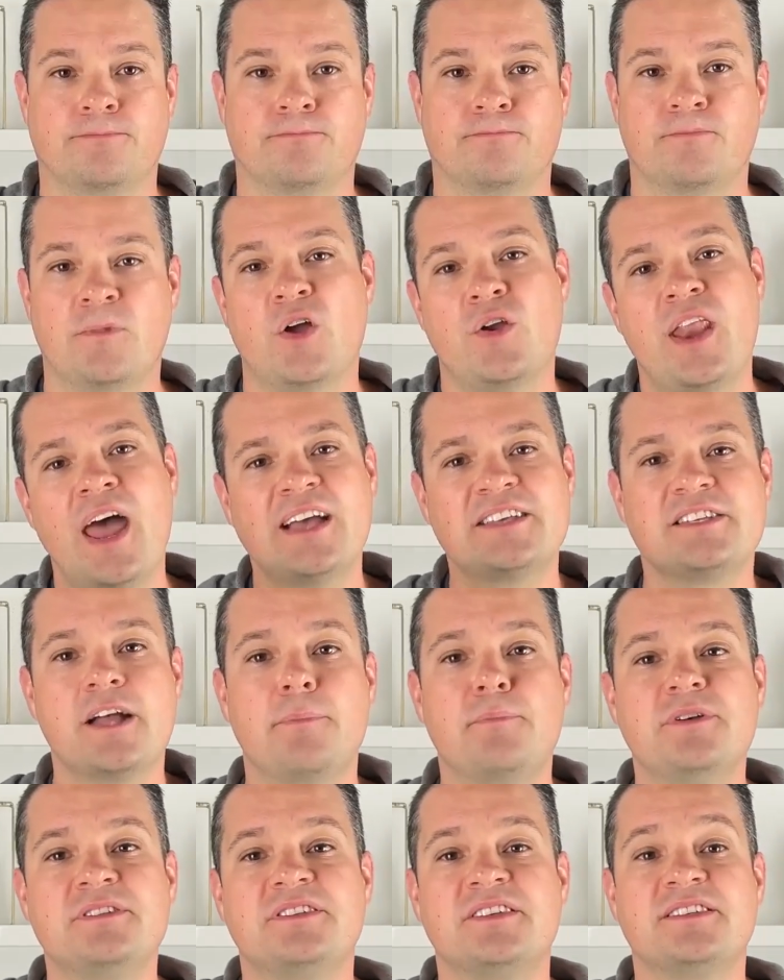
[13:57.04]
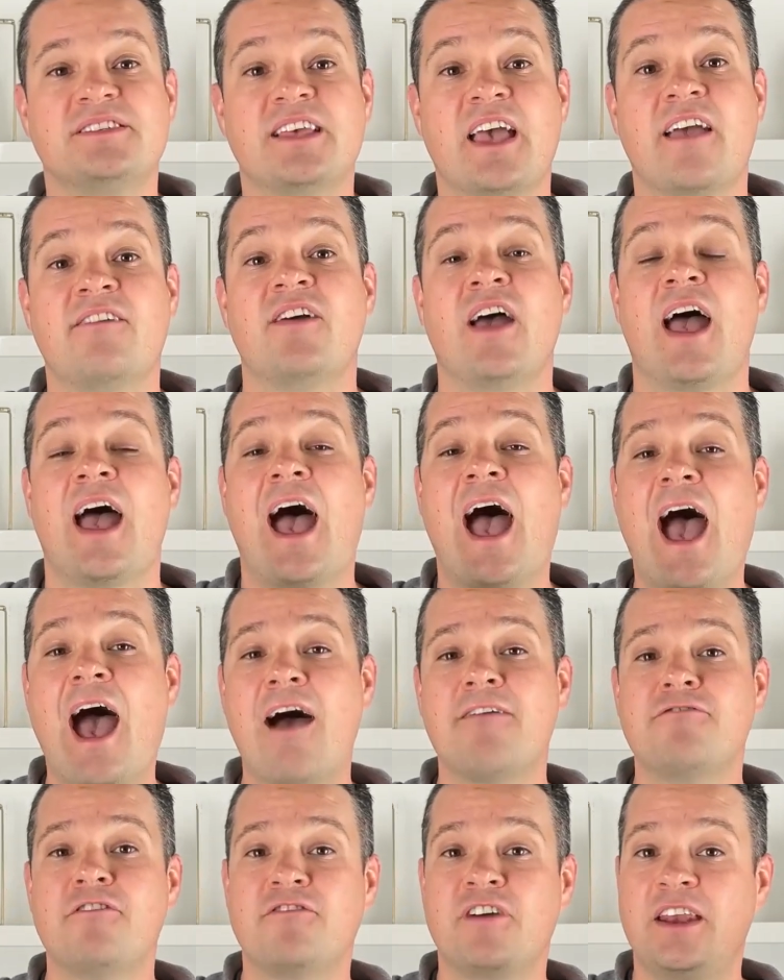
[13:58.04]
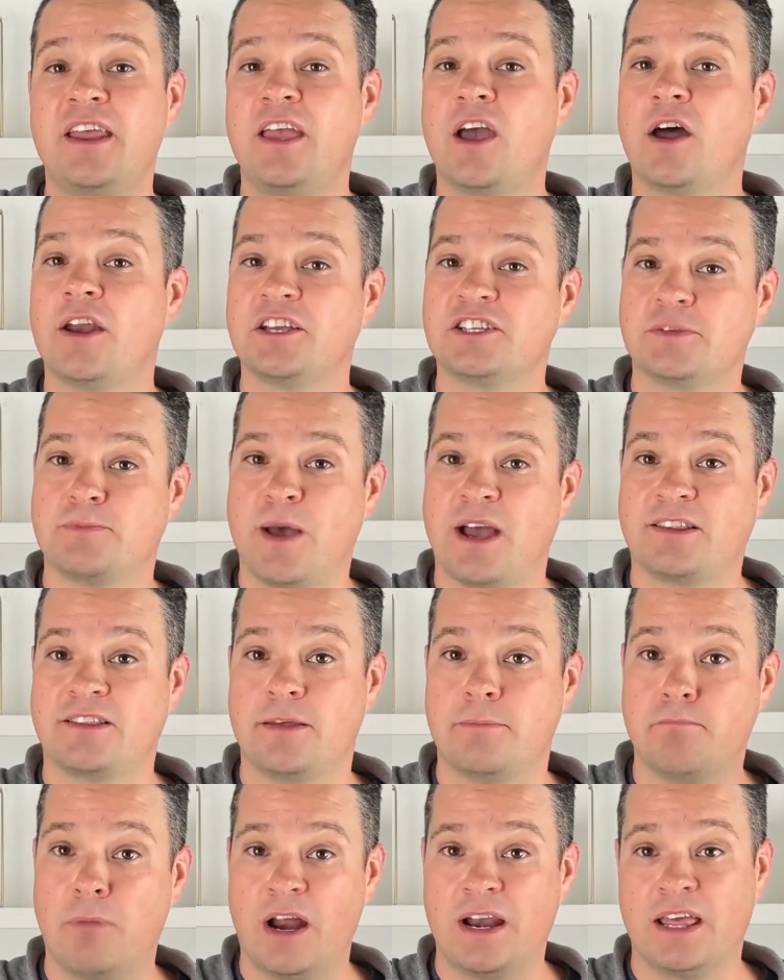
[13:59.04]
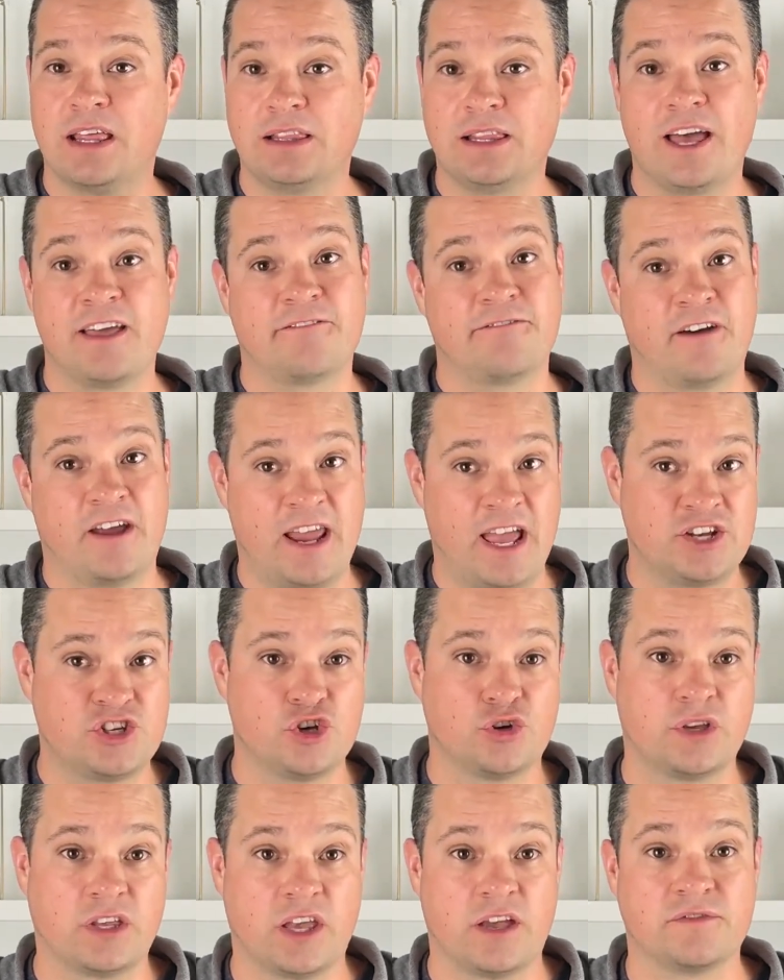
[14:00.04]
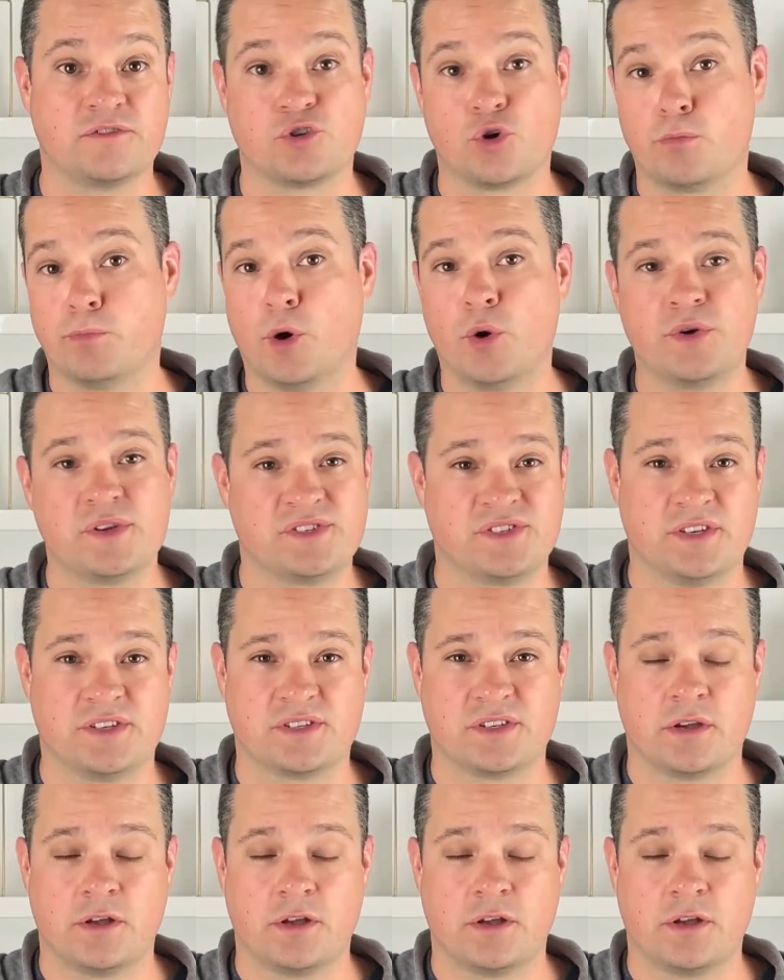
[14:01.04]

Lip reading: Now, next up is to save half of any unexpected money, like financial gifts or bonuses.